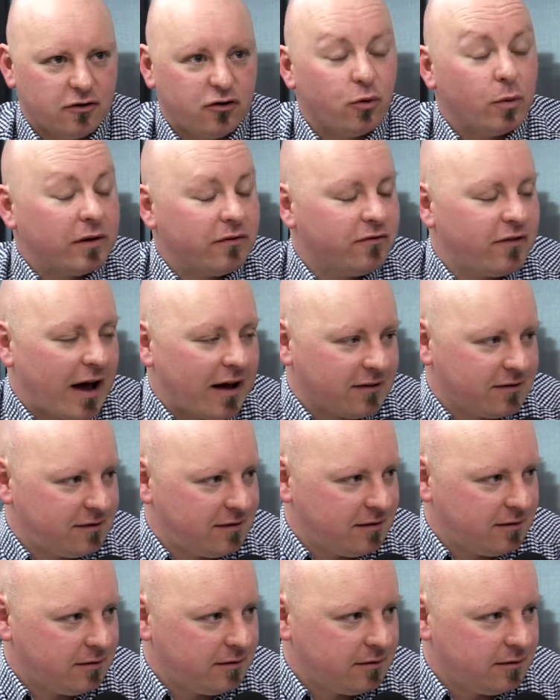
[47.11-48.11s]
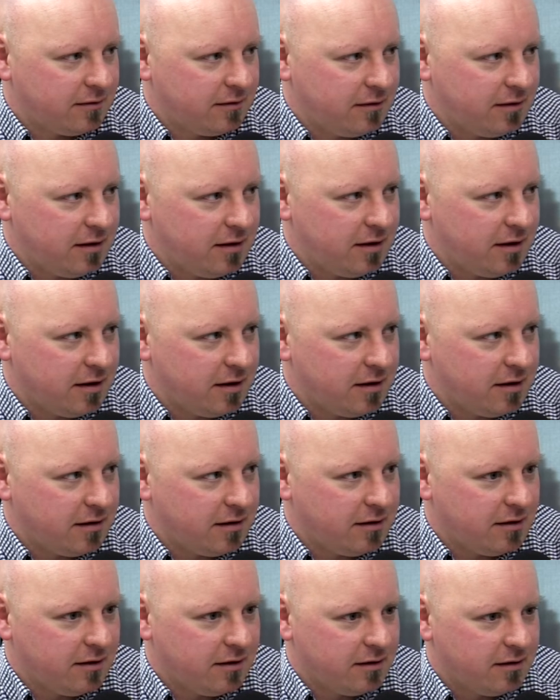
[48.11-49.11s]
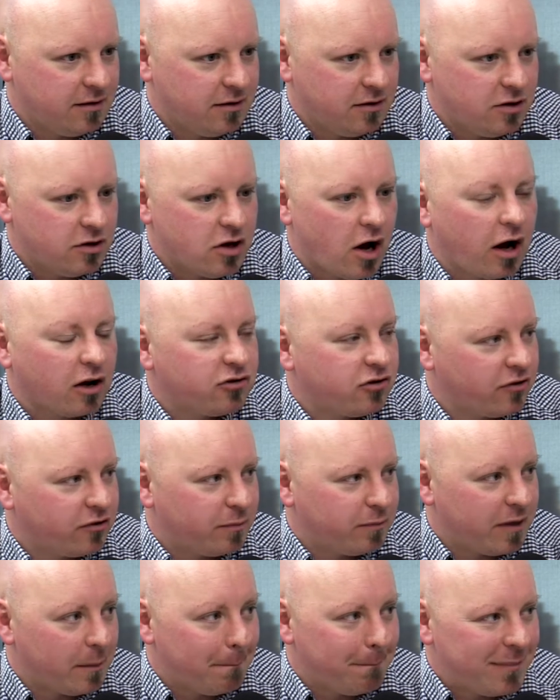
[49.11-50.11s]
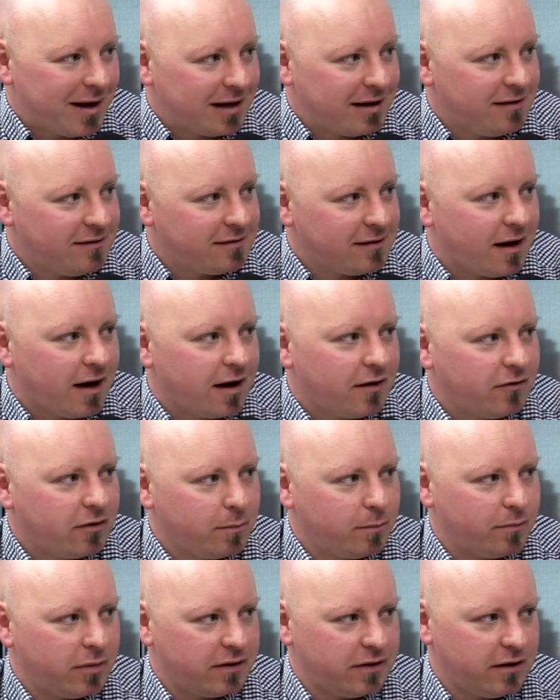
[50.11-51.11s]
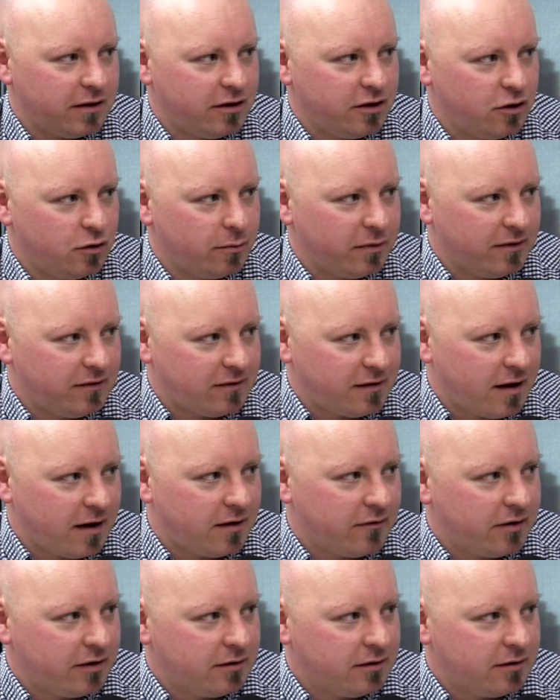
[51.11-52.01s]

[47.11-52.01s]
to invest in not just the money side of it, but the human side of